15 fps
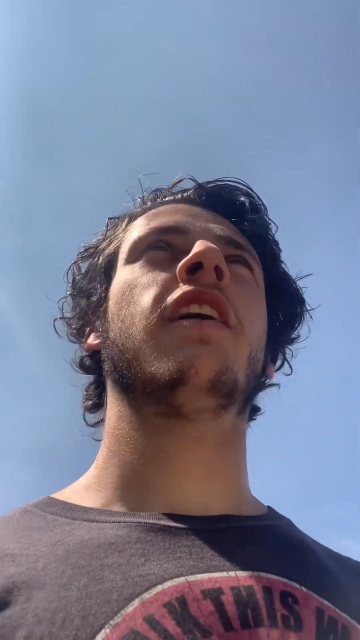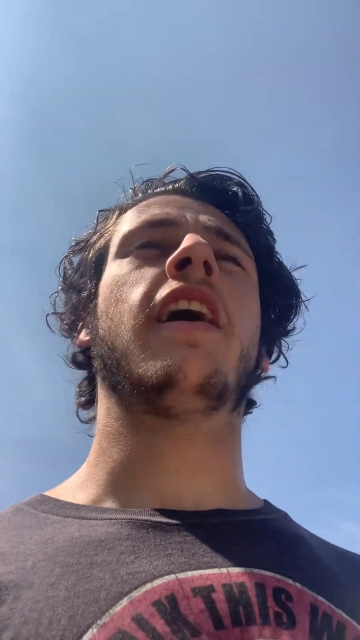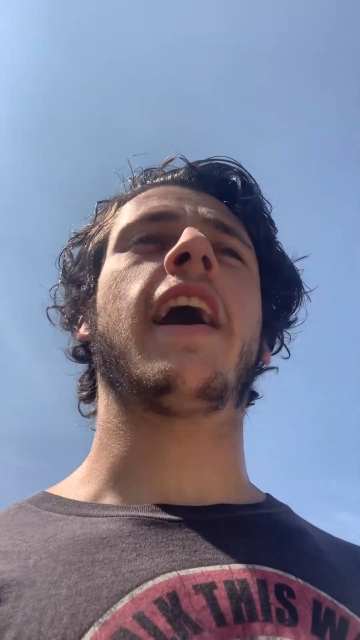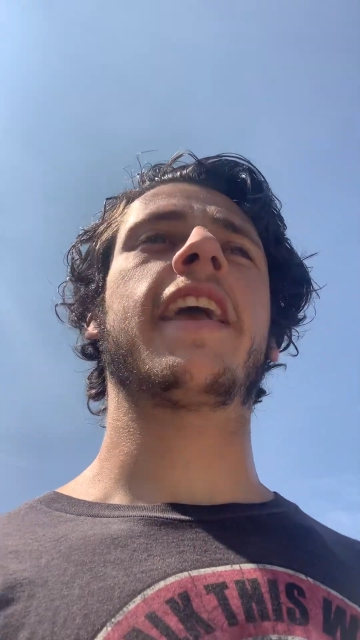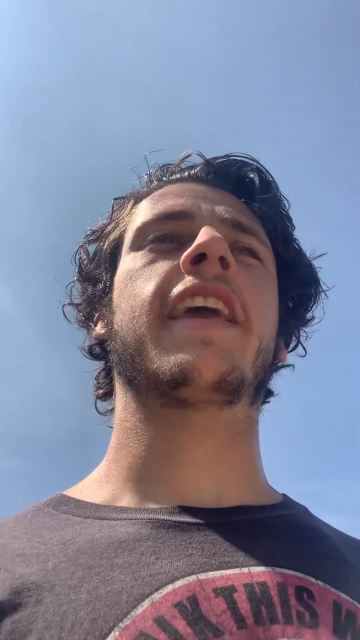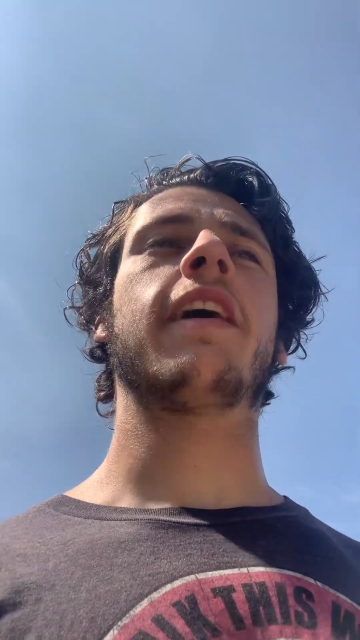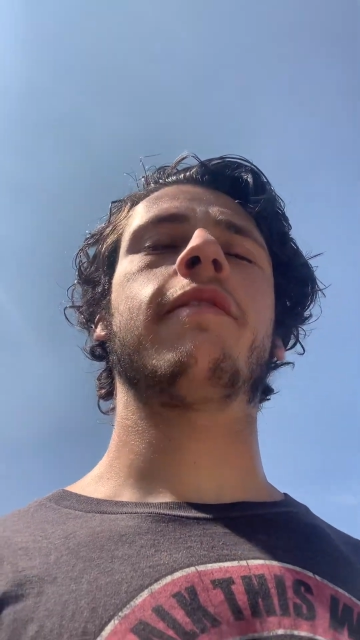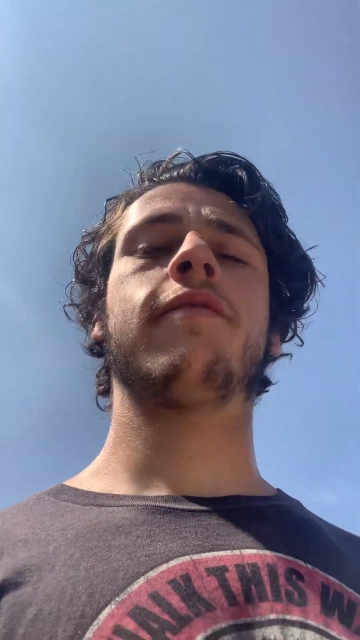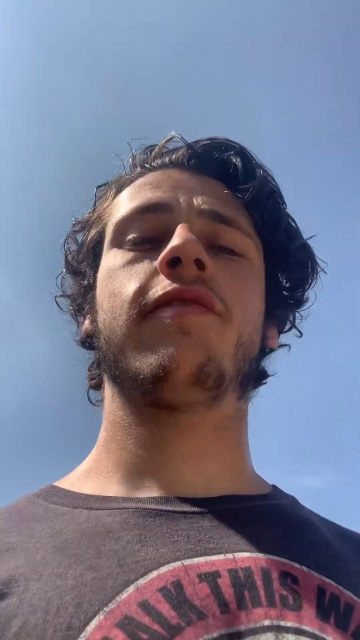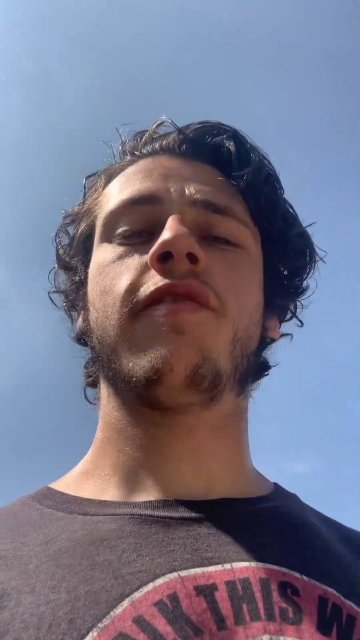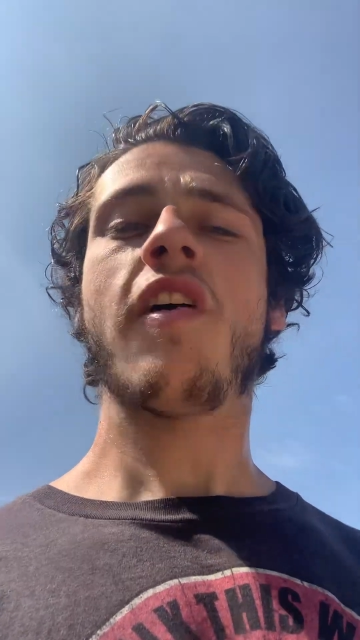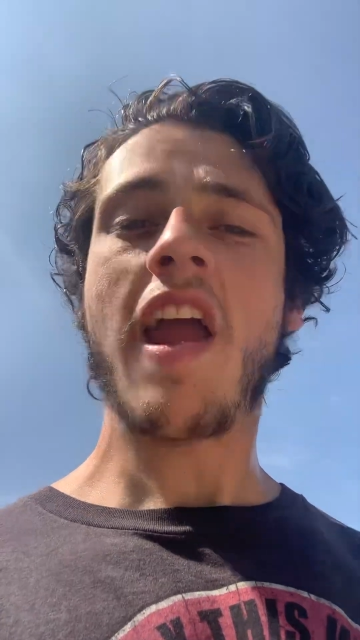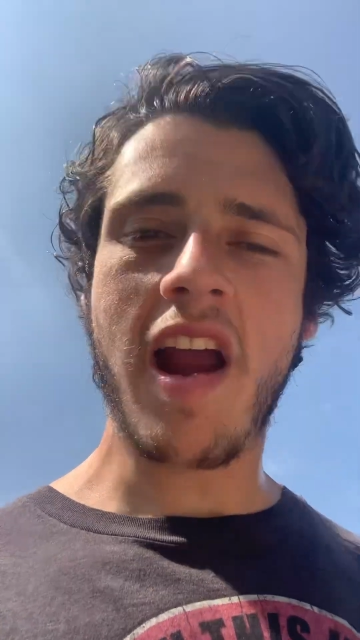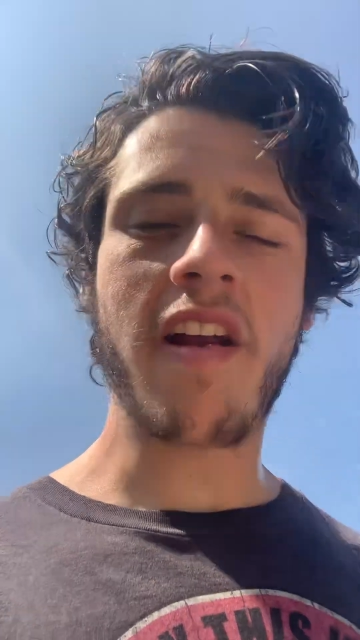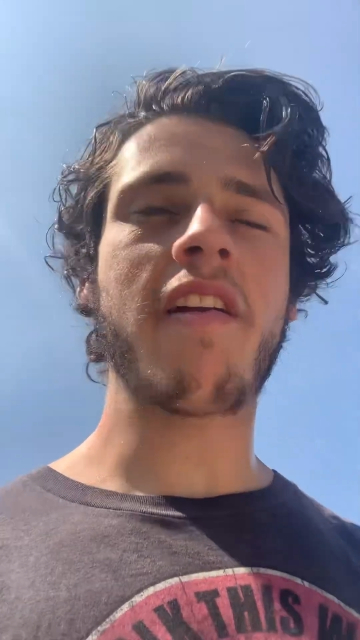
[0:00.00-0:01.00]
I get
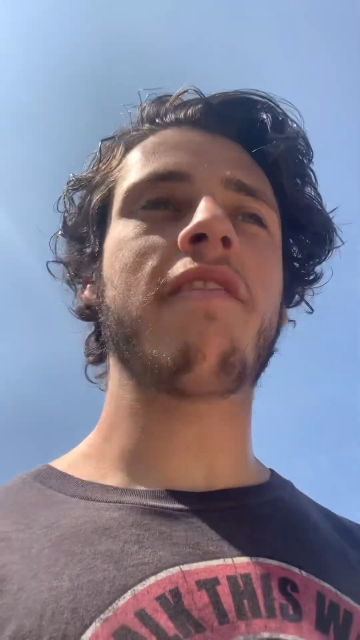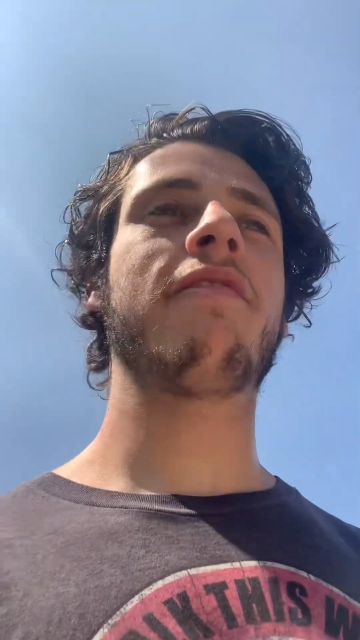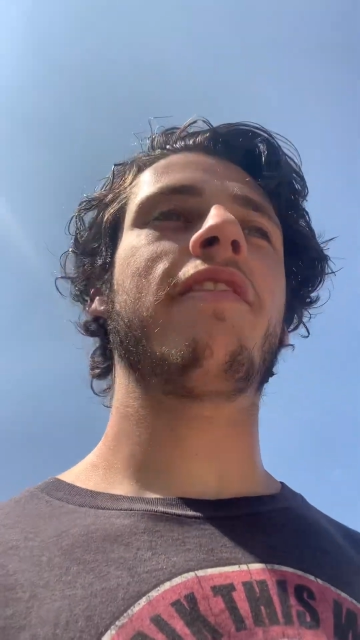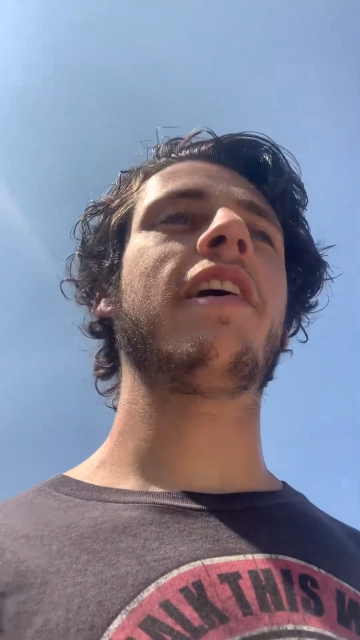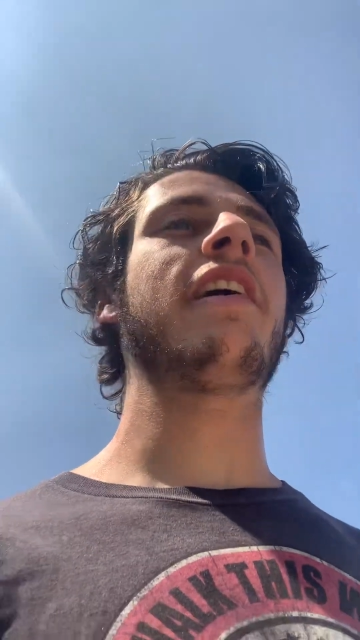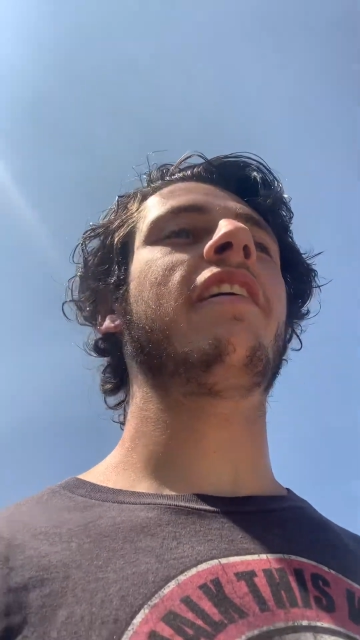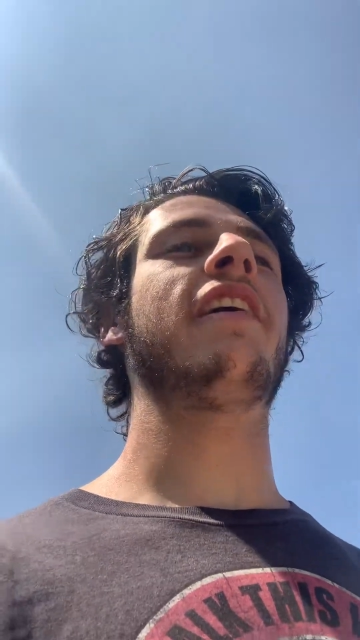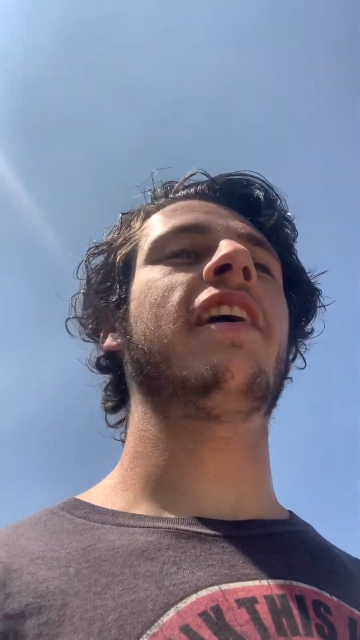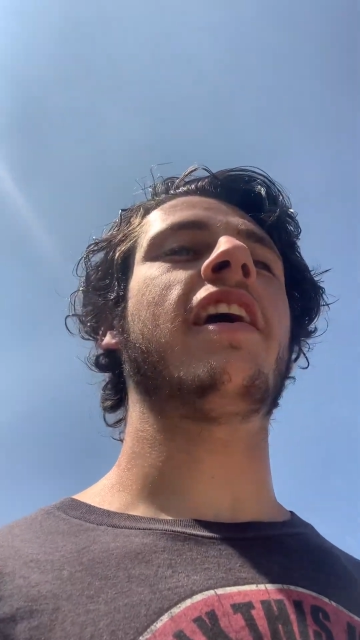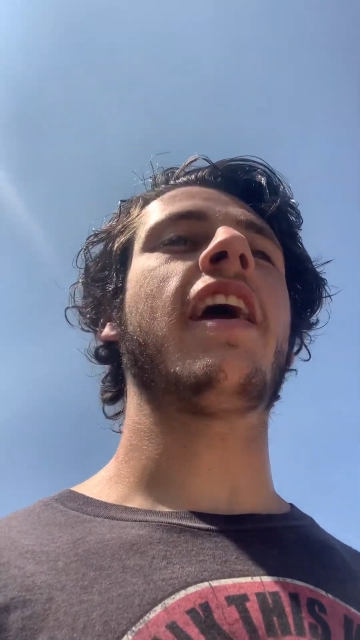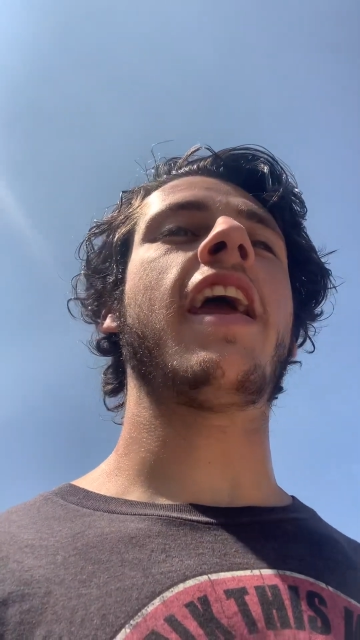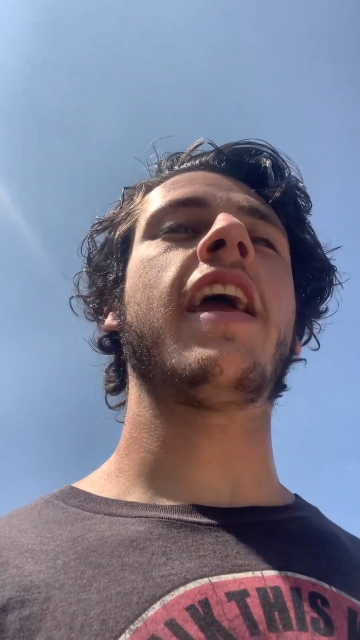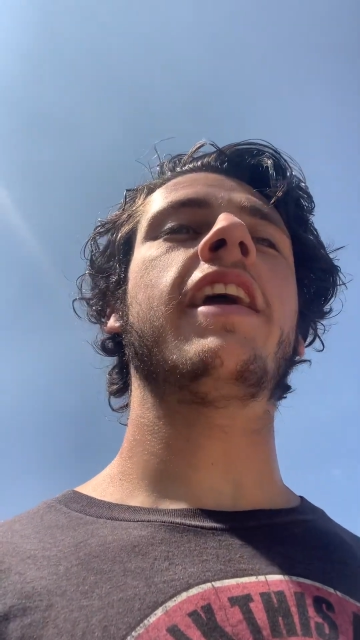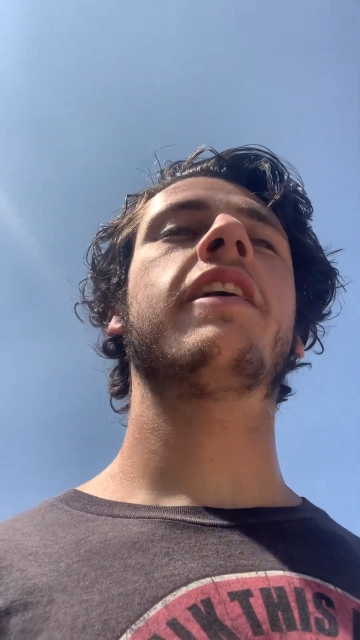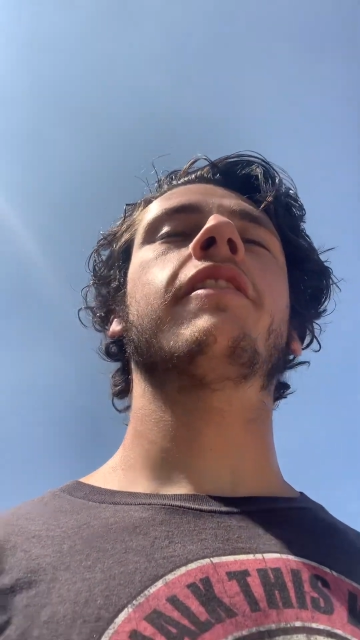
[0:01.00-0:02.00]
very, very
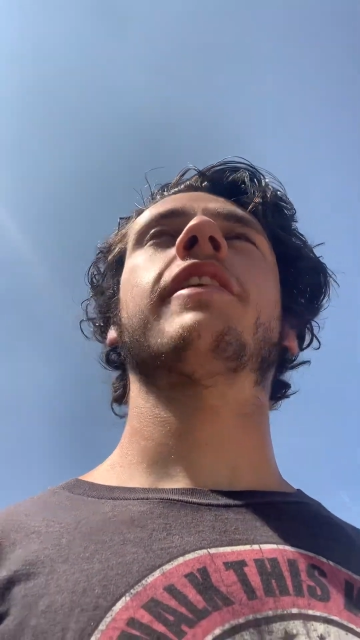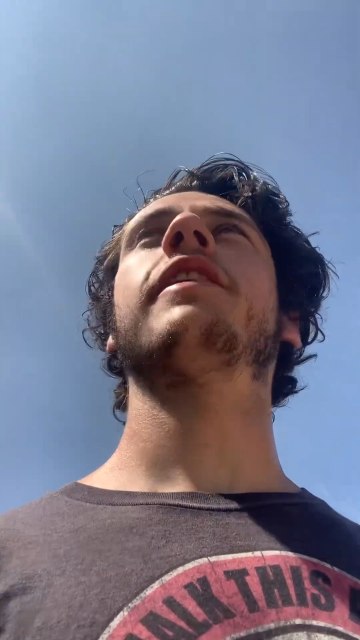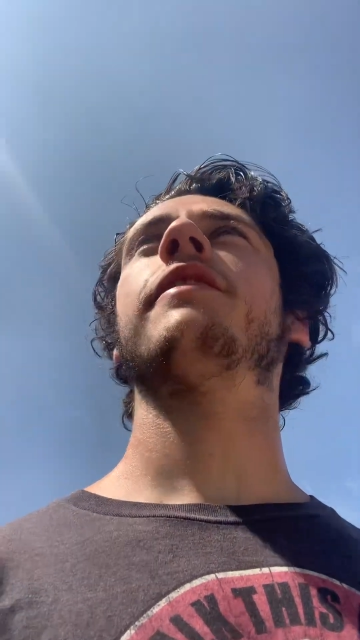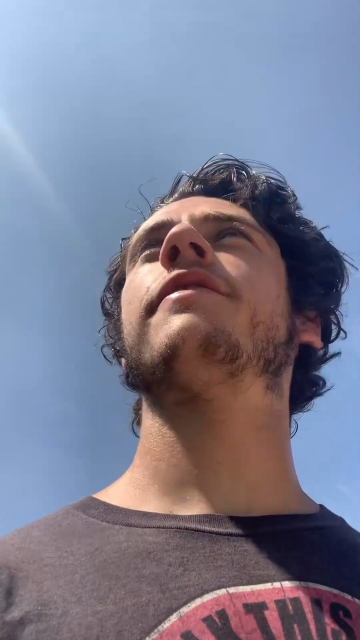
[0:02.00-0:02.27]
angry and